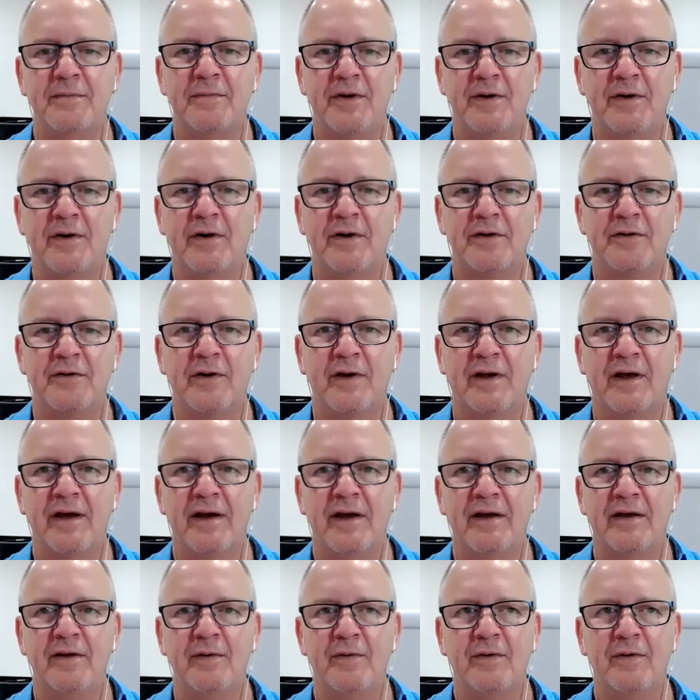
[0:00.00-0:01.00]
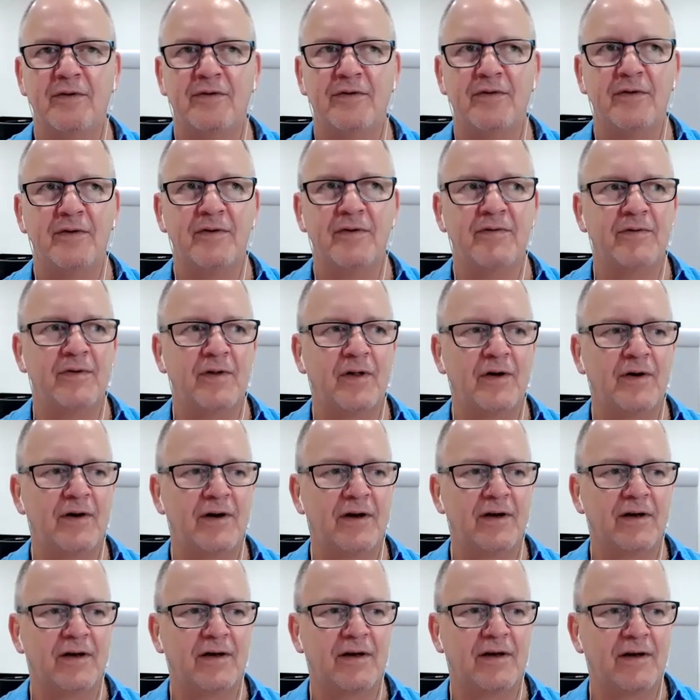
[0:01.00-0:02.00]
podiatry care, you were sort of
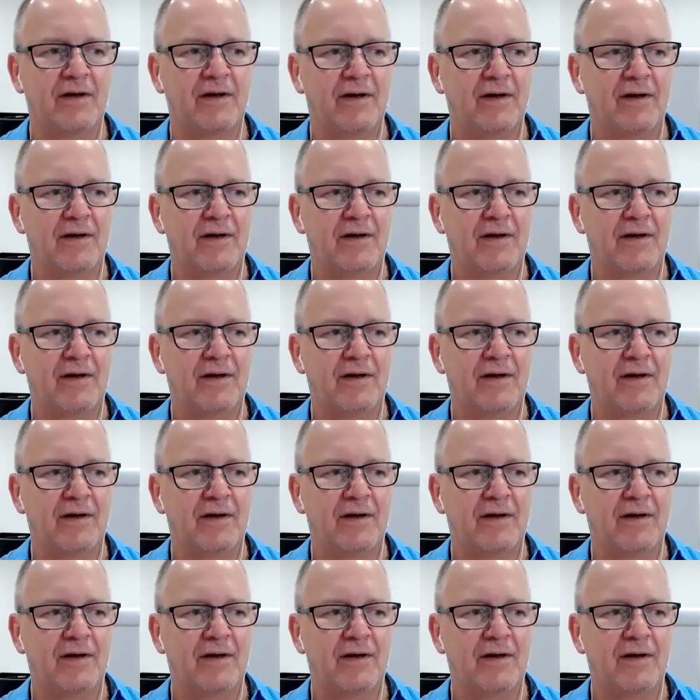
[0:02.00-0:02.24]
like